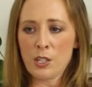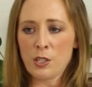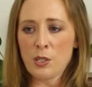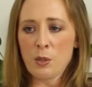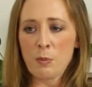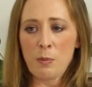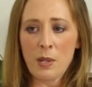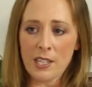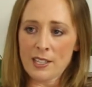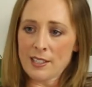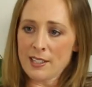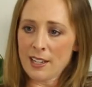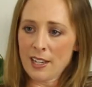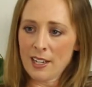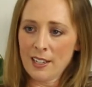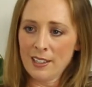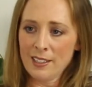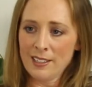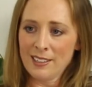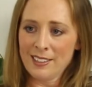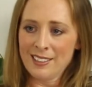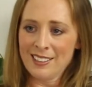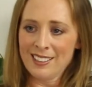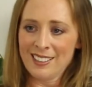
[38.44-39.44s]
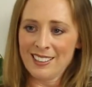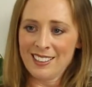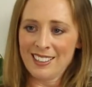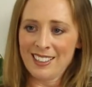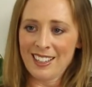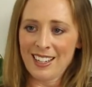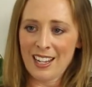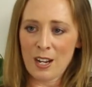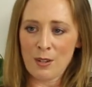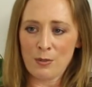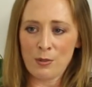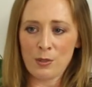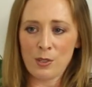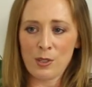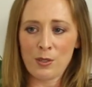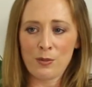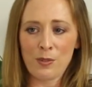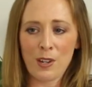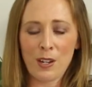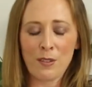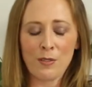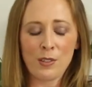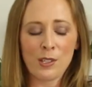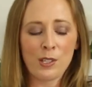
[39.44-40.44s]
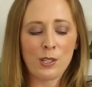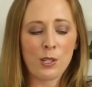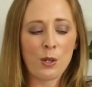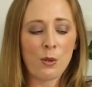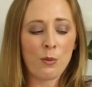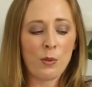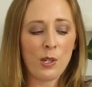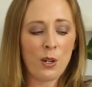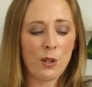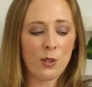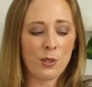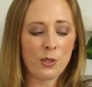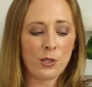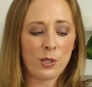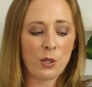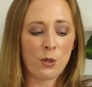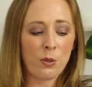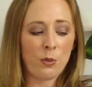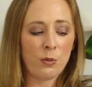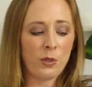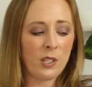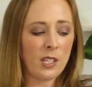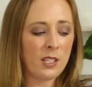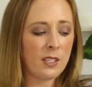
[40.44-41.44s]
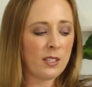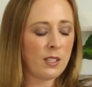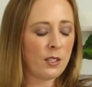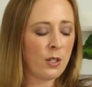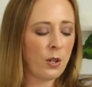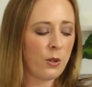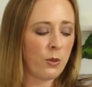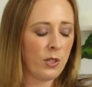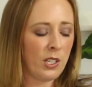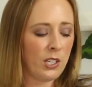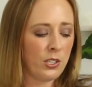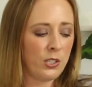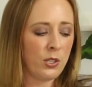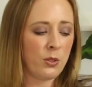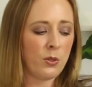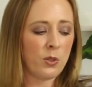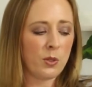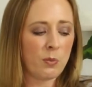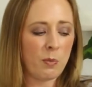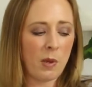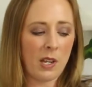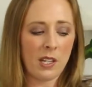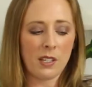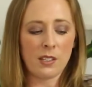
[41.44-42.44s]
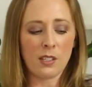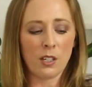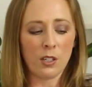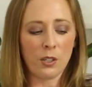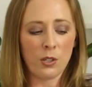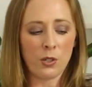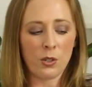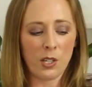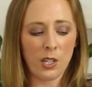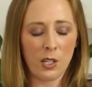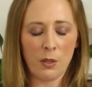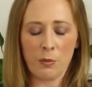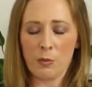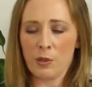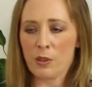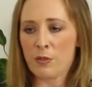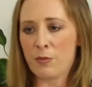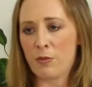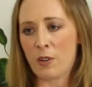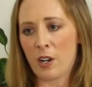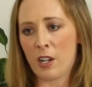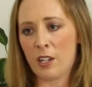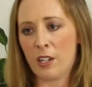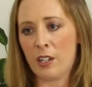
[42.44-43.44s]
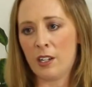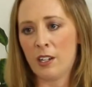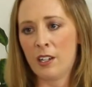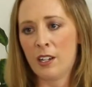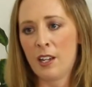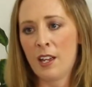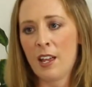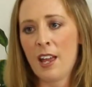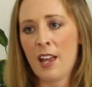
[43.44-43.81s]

to pizza, everyone's favourite. So we also, this whole issue is based on cooking with fire.